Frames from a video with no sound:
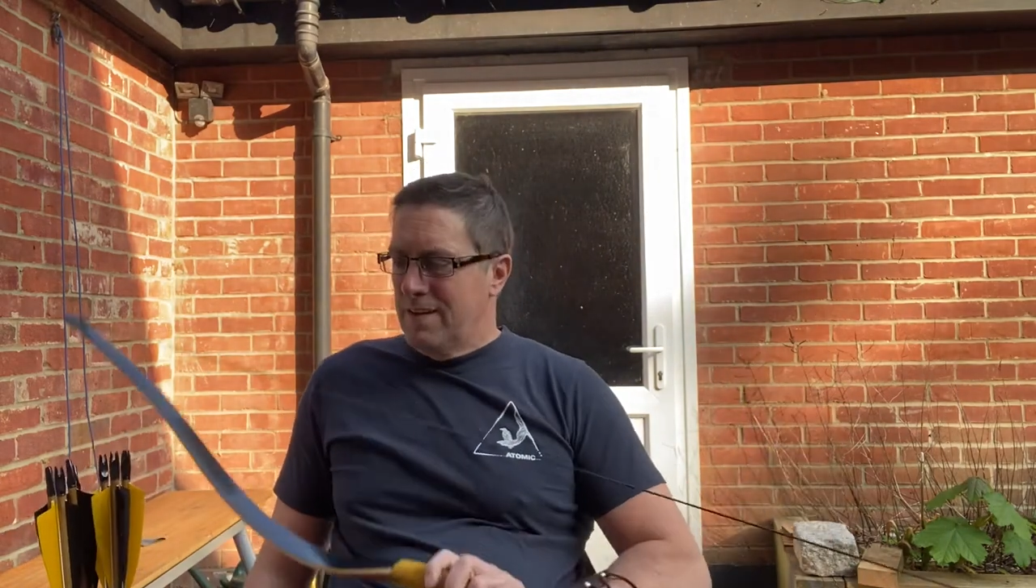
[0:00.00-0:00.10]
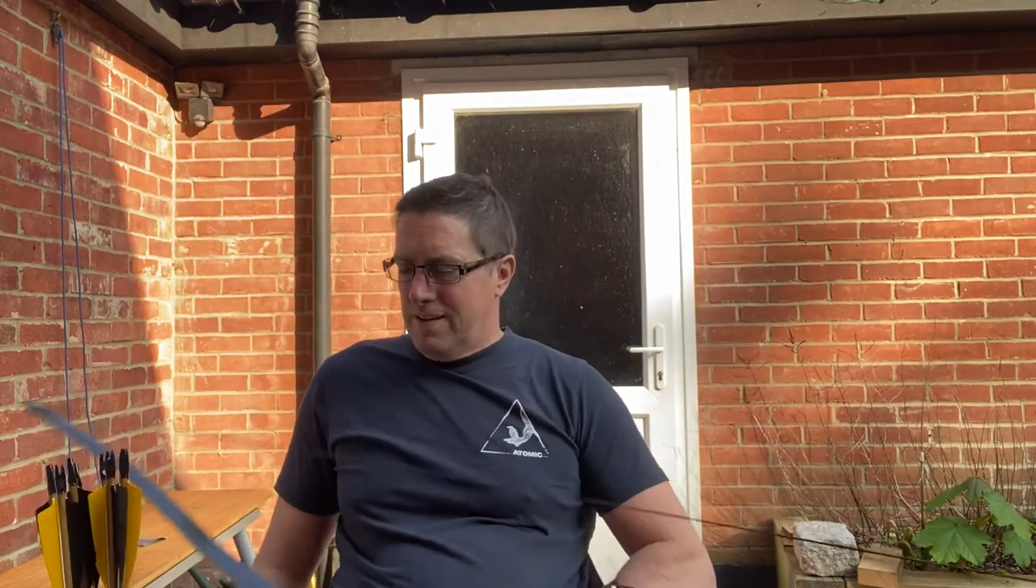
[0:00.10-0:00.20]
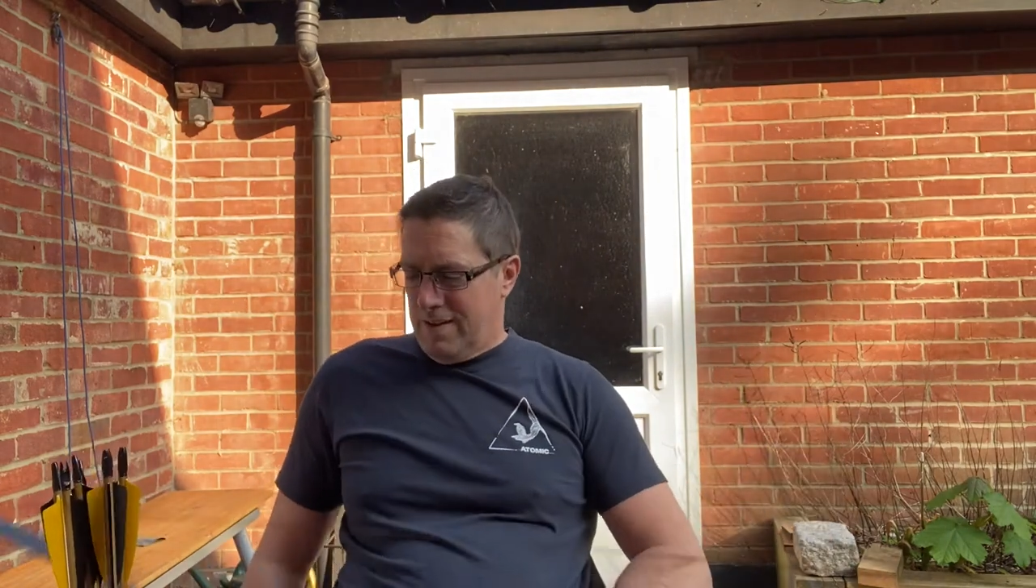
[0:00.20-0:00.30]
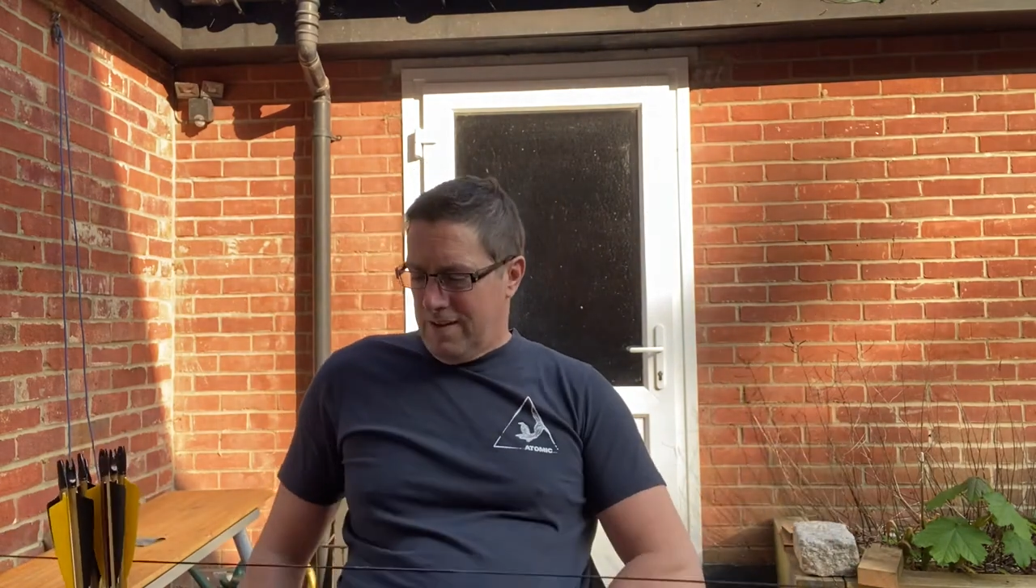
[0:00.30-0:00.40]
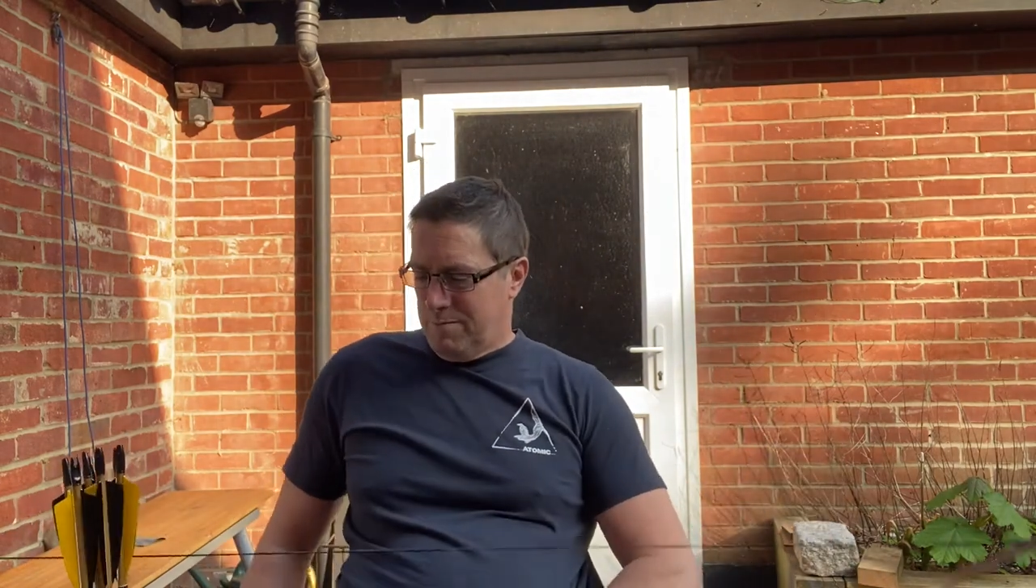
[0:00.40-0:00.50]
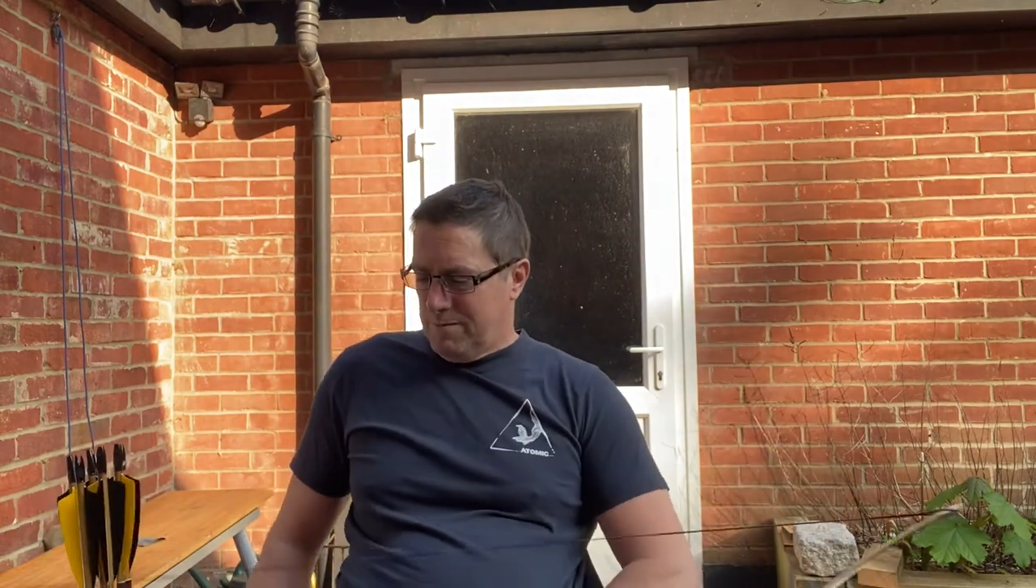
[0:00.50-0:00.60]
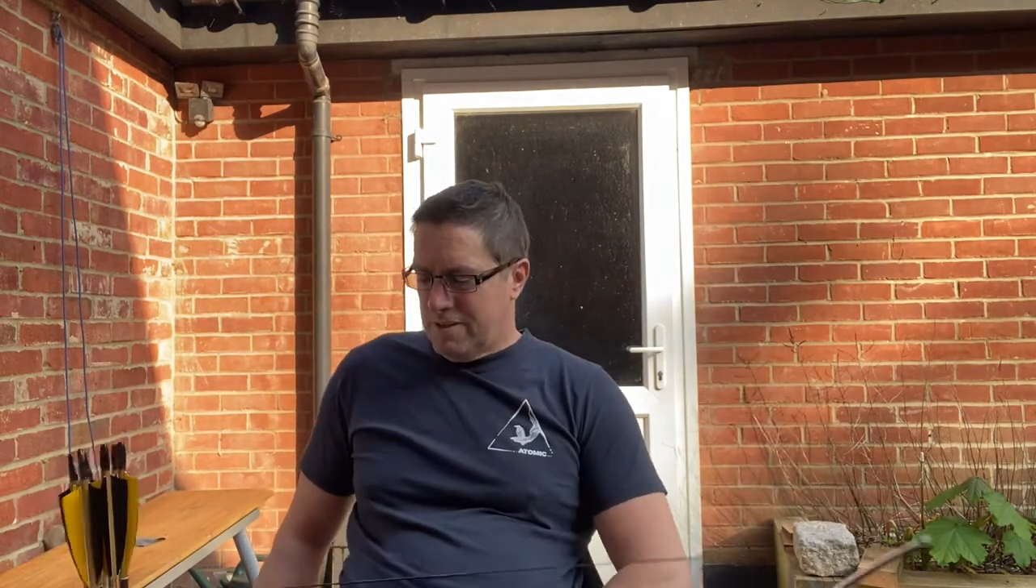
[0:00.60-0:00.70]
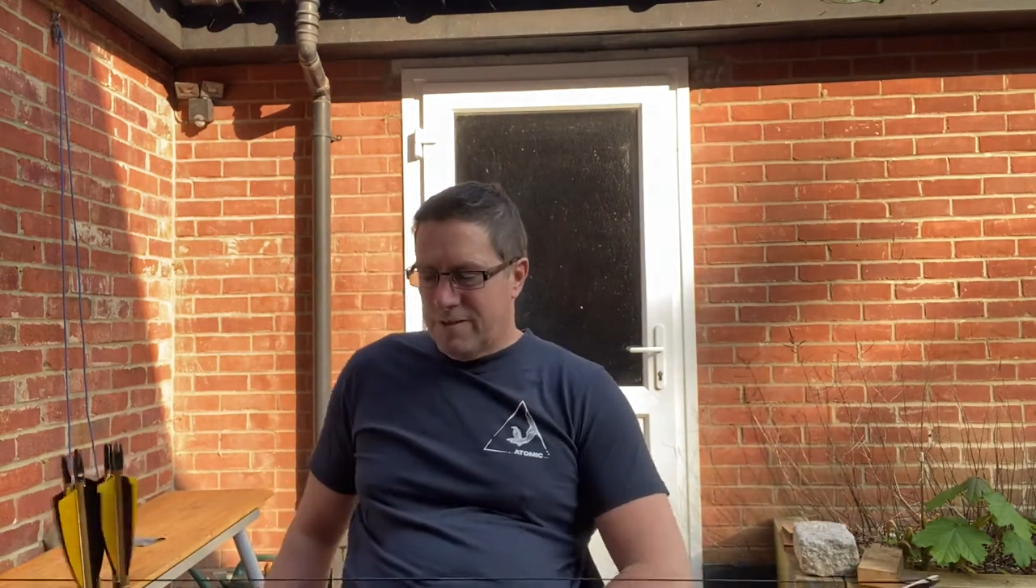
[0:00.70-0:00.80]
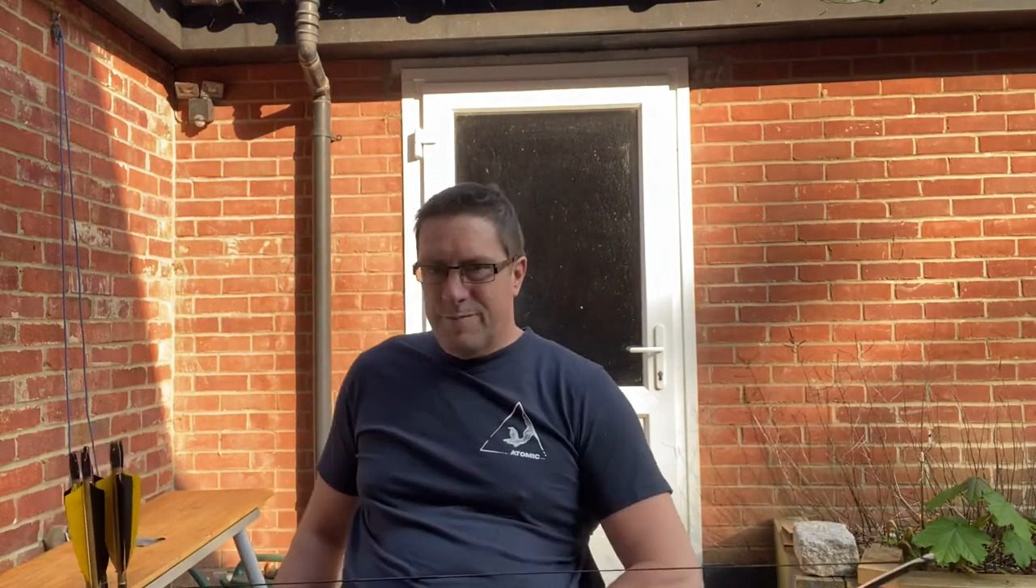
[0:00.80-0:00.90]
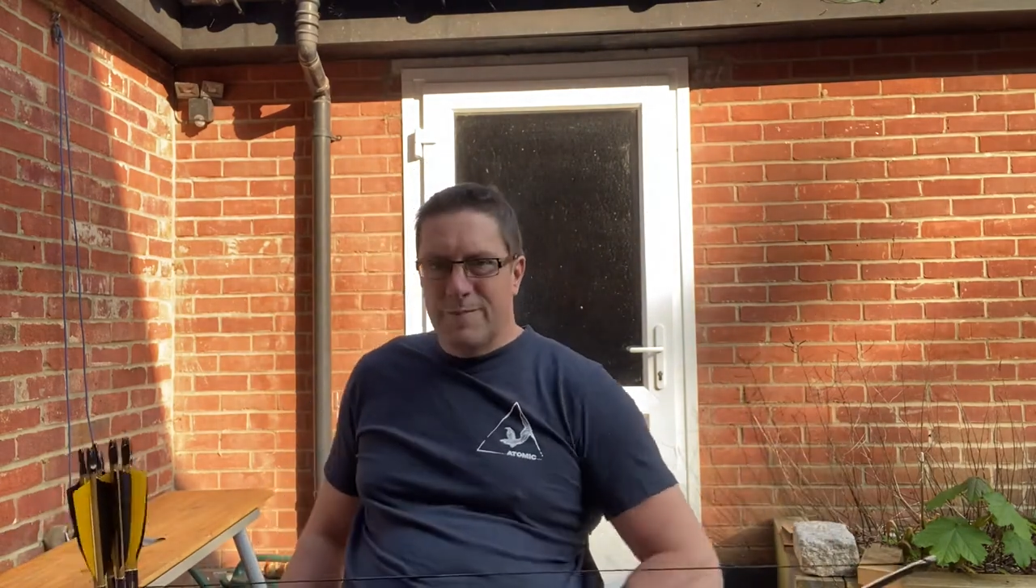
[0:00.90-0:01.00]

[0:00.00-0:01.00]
Um, so